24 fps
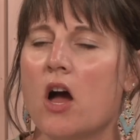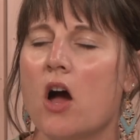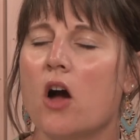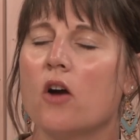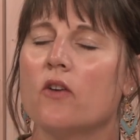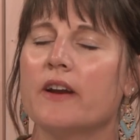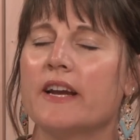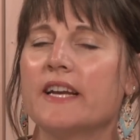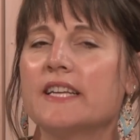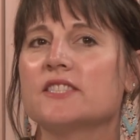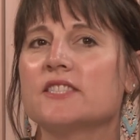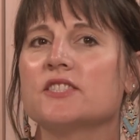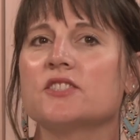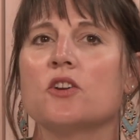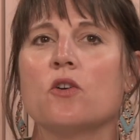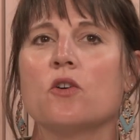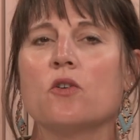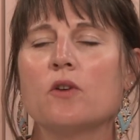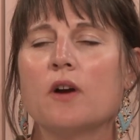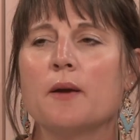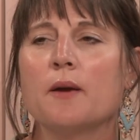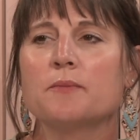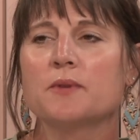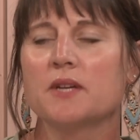All right,
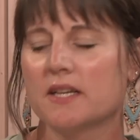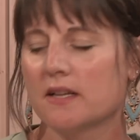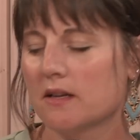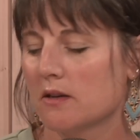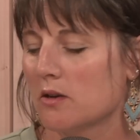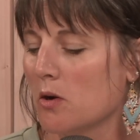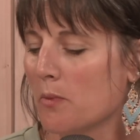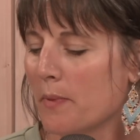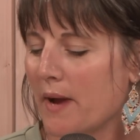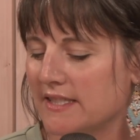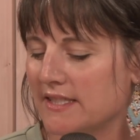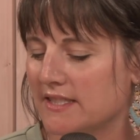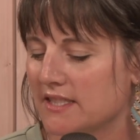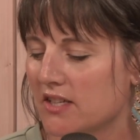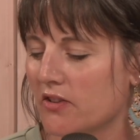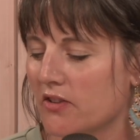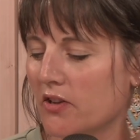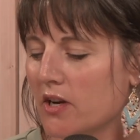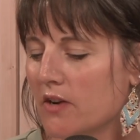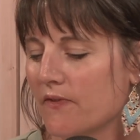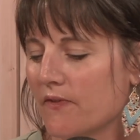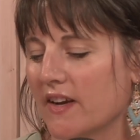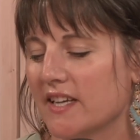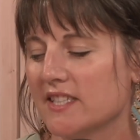so I'm going to go back to
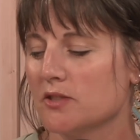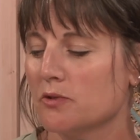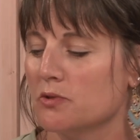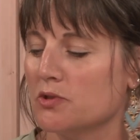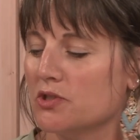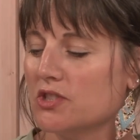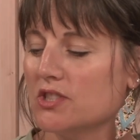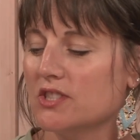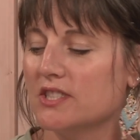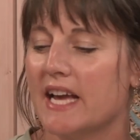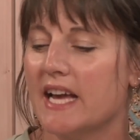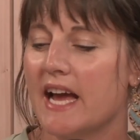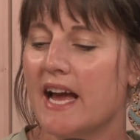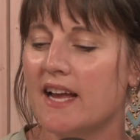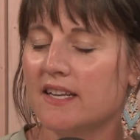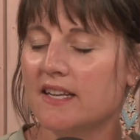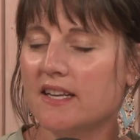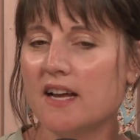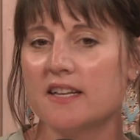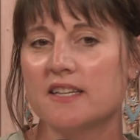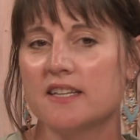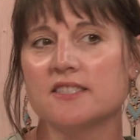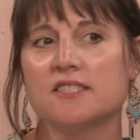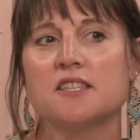clarify. So, when your dad
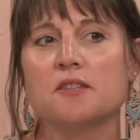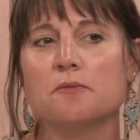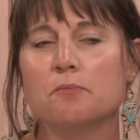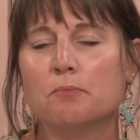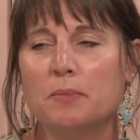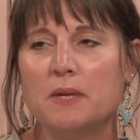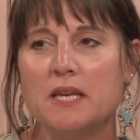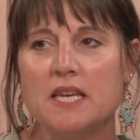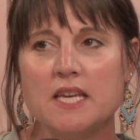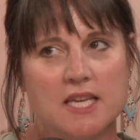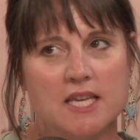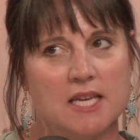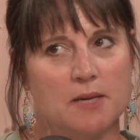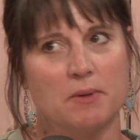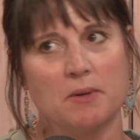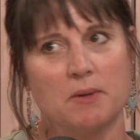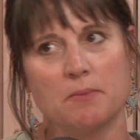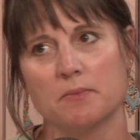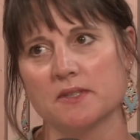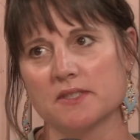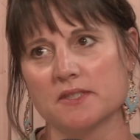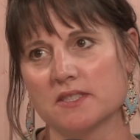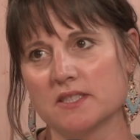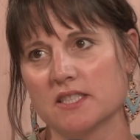got into the beekeeping
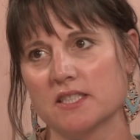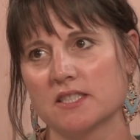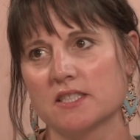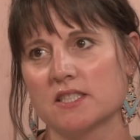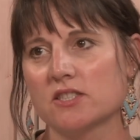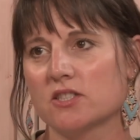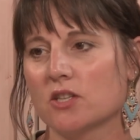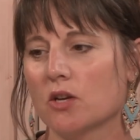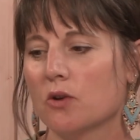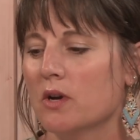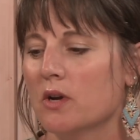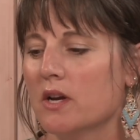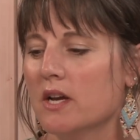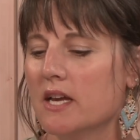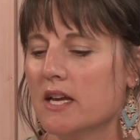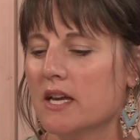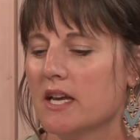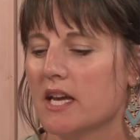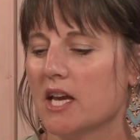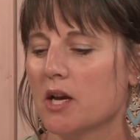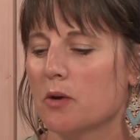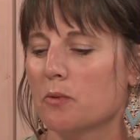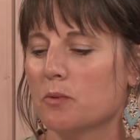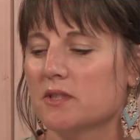business, so
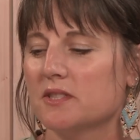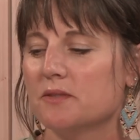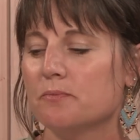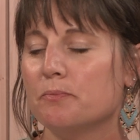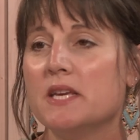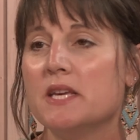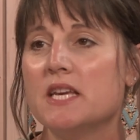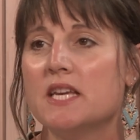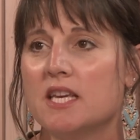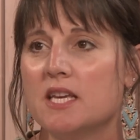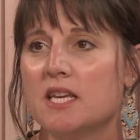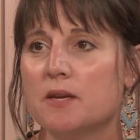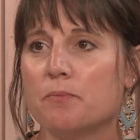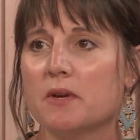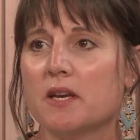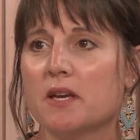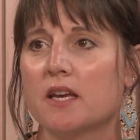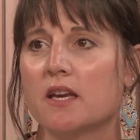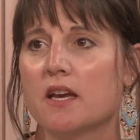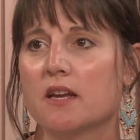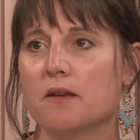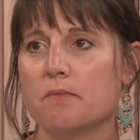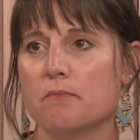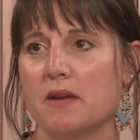it was
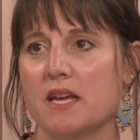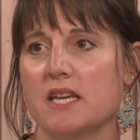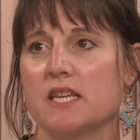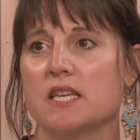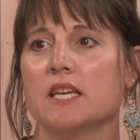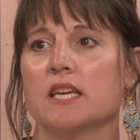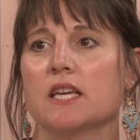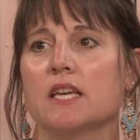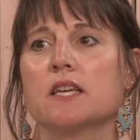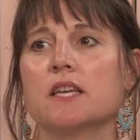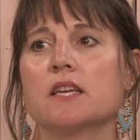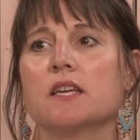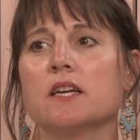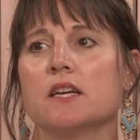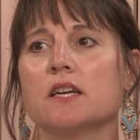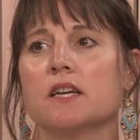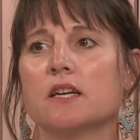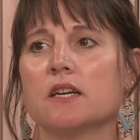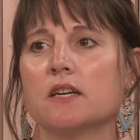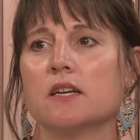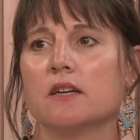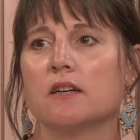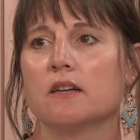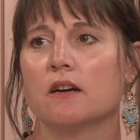beekeeping and making
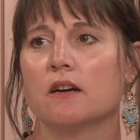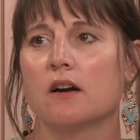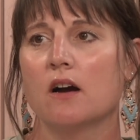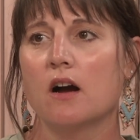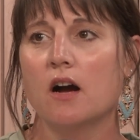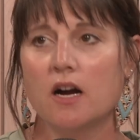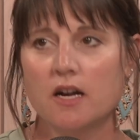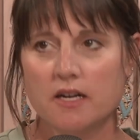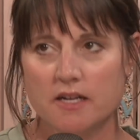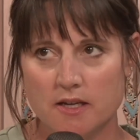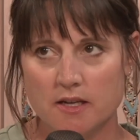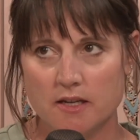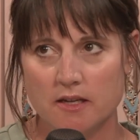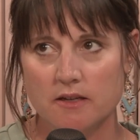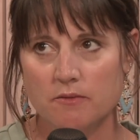honey